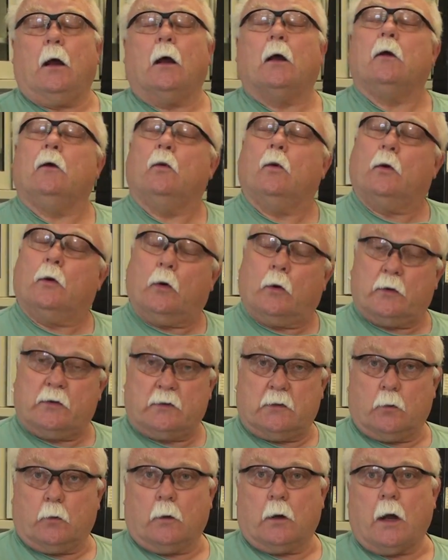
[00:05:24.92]
you will notice
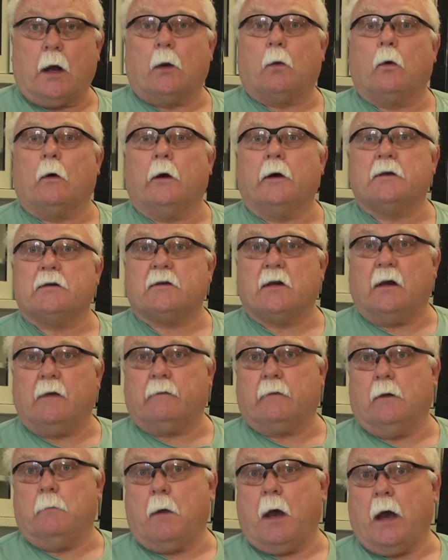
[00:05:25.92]
that we're not wearing
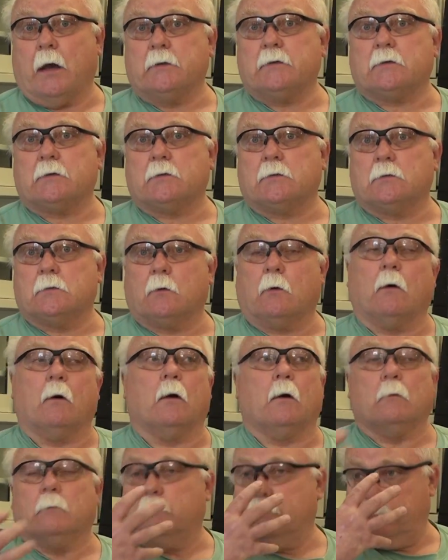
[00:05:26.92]
safety masks
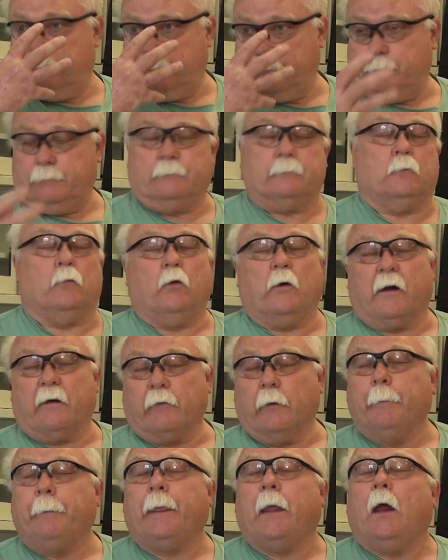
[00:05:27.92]
or whatever.